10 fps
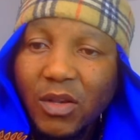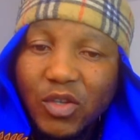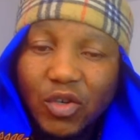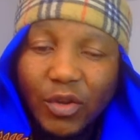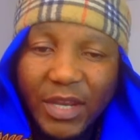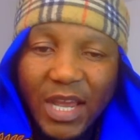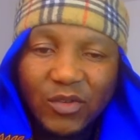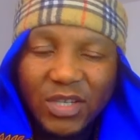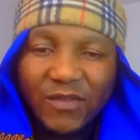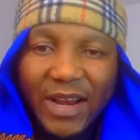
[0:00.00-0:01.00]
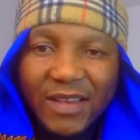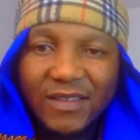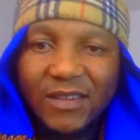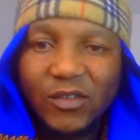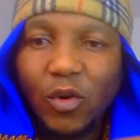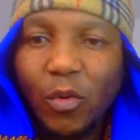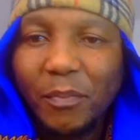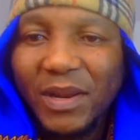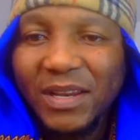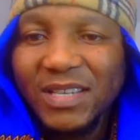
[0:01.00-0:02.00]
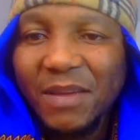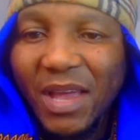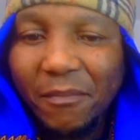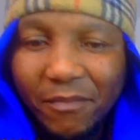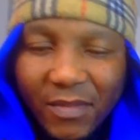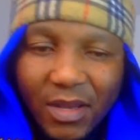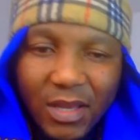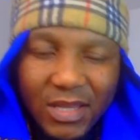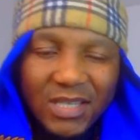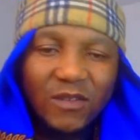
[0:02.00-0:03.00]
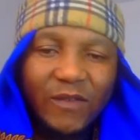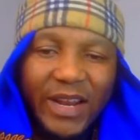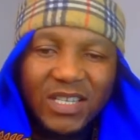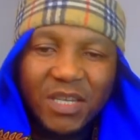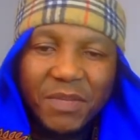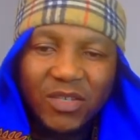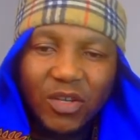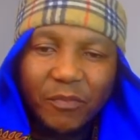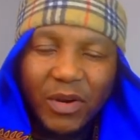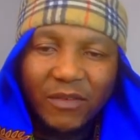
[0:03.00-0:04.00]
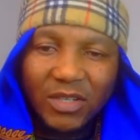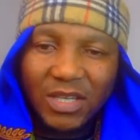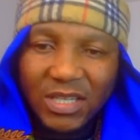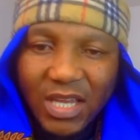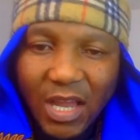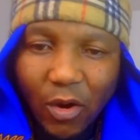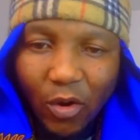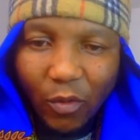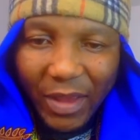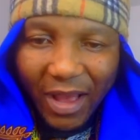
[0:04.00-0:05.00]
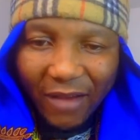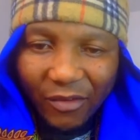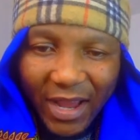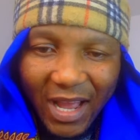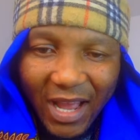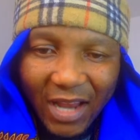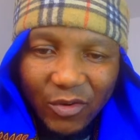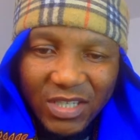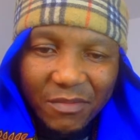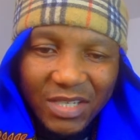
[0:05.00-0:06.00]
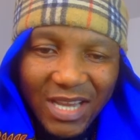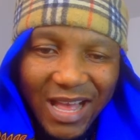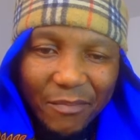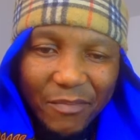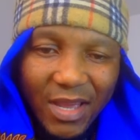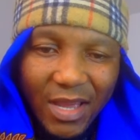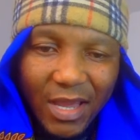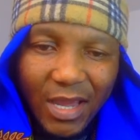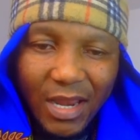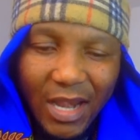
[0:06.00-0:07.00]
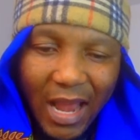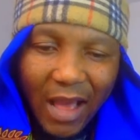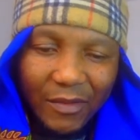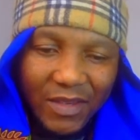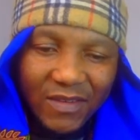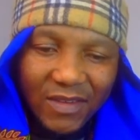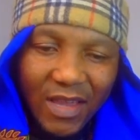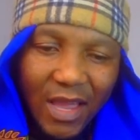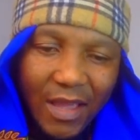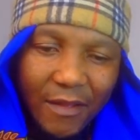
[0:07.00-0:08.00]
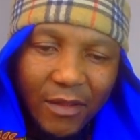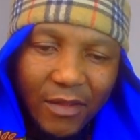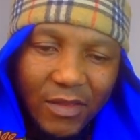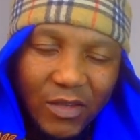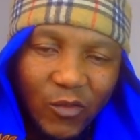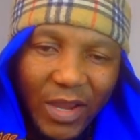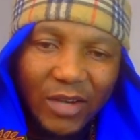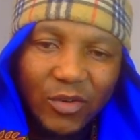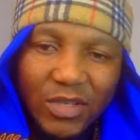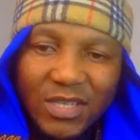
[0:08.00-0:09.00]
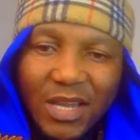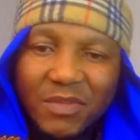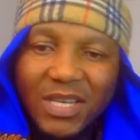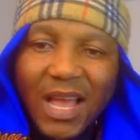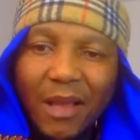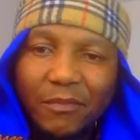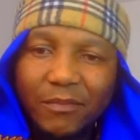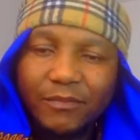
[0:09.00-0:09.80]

So the next one is very easy. So we play the same game. This is very similar to the previous. So they say, oh, we have a worker do the same job. And now they say this worker do the same job.